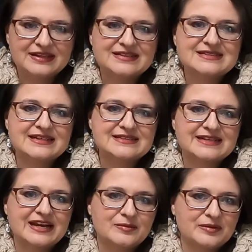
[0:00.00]
Okay, this next
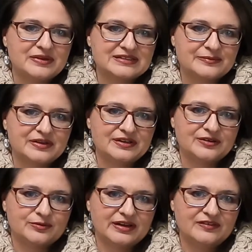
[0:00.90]
item I picked up at a
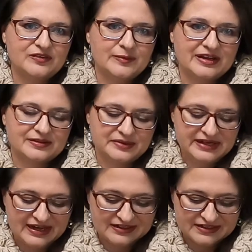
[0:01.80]
Goodwill for about
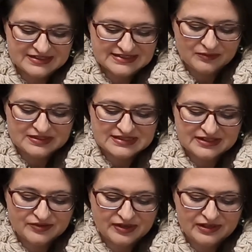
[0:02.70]
$3. It was
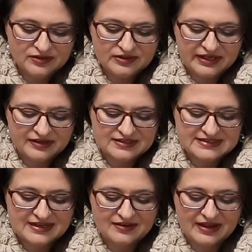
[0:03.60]
the Crinkle
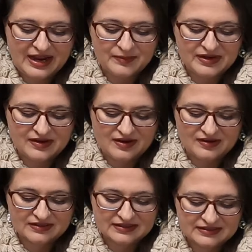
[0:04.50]
Carousel Happy
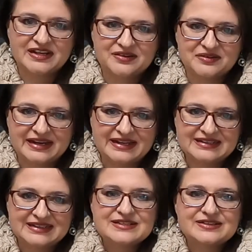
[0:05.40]
Hog
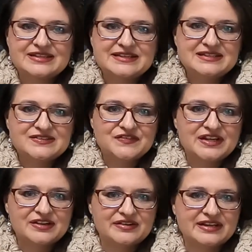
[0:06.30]
figurine. So these
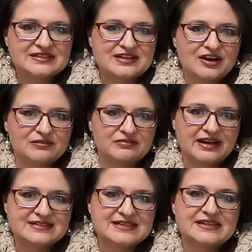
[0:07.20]
figurines are
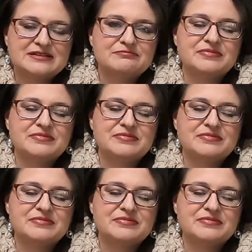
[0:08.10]
resin.